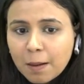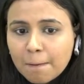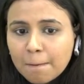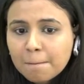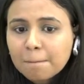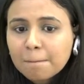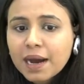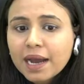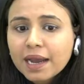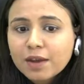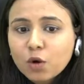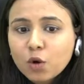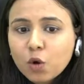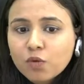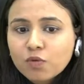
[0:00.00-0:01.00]
by
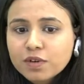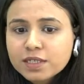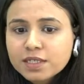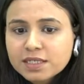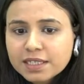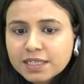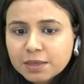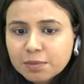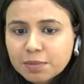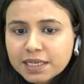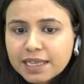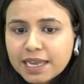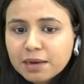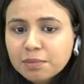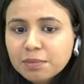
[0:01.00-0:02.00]
overstatement.
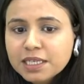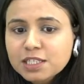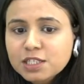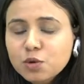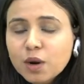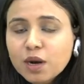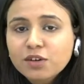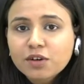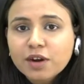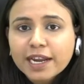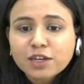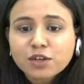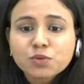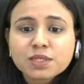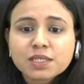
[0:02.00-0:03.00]
That means you are
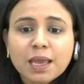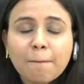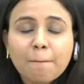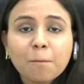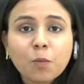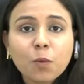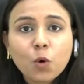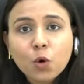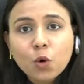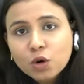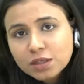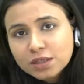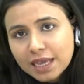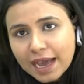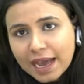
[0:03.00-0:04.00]
trying to say more
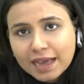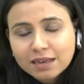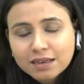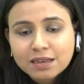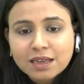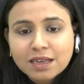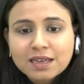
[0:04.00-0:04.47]
than